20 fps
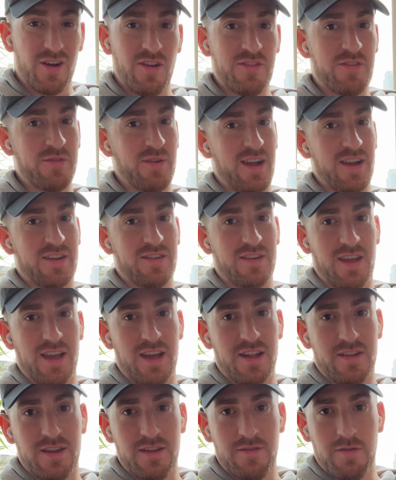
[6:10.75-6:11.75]
it also actually
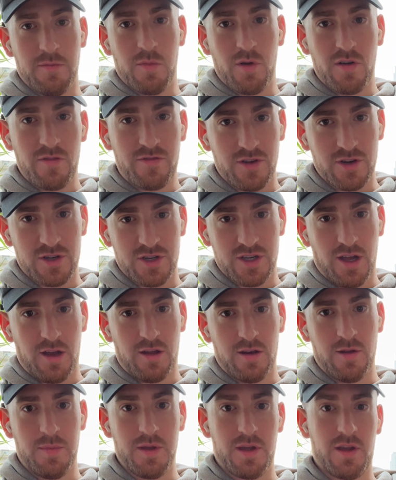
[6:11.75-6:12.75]
adds even more
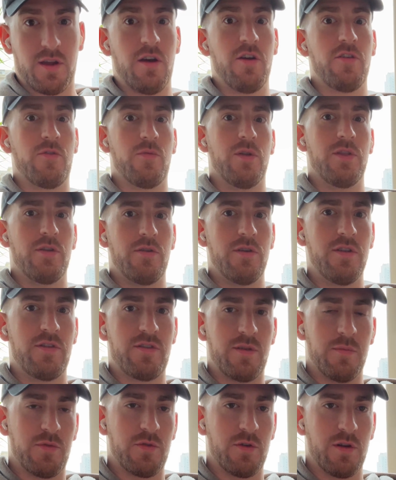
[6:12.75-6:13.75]
functionality because when there
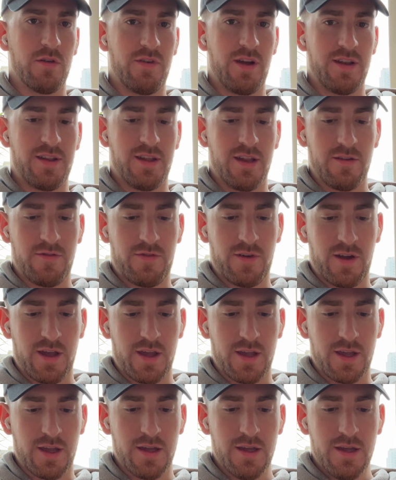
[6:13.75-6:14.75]
is some sort of
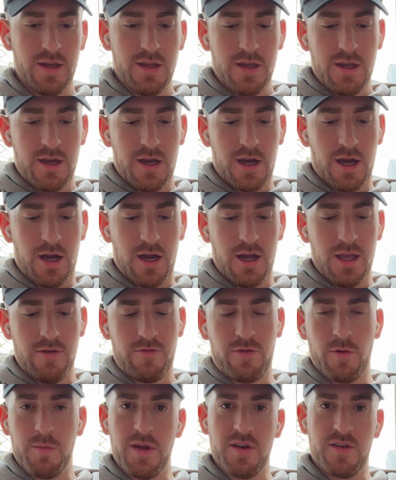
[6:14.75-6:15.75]
identifying
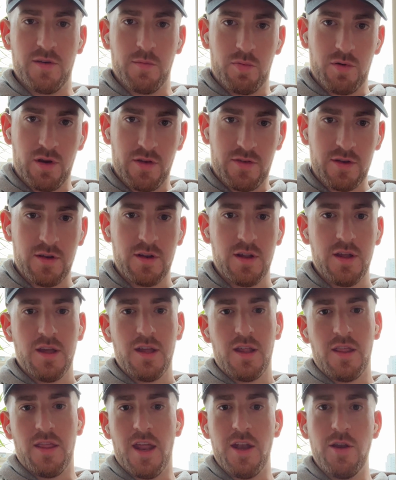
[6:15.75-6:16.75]
information present,
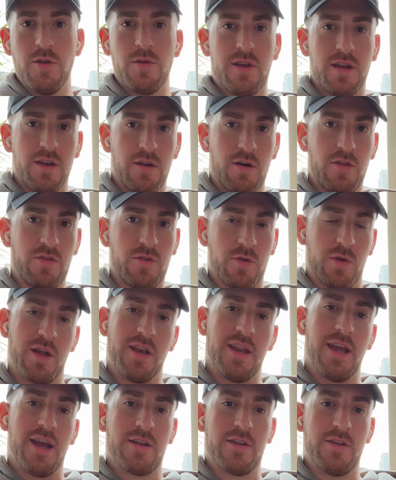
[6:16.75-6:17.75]
then you can also
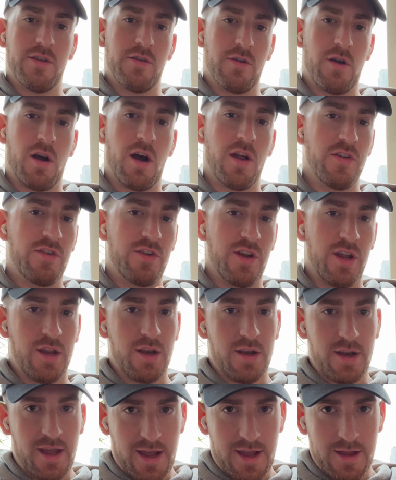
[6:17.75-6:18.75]
connect your
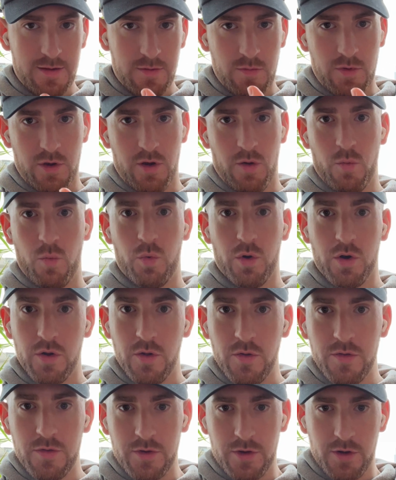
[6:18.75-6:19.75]
on-chain,
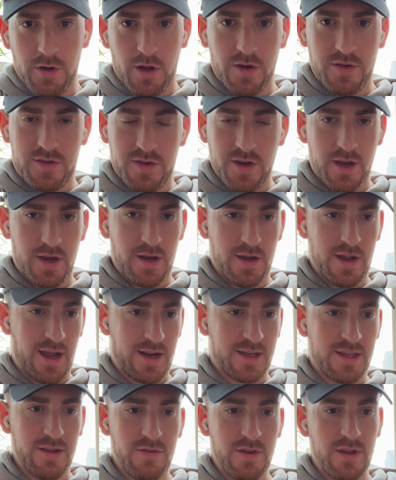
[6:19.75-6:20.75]
world or your on-chain
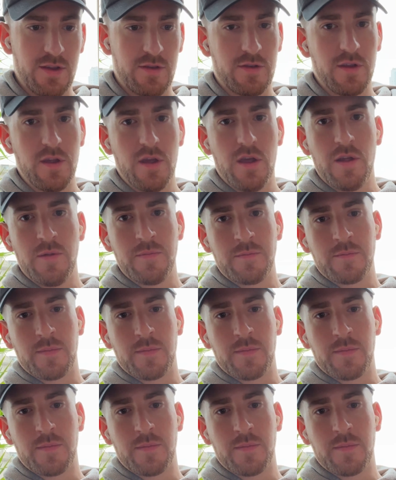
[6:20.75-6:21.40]
activities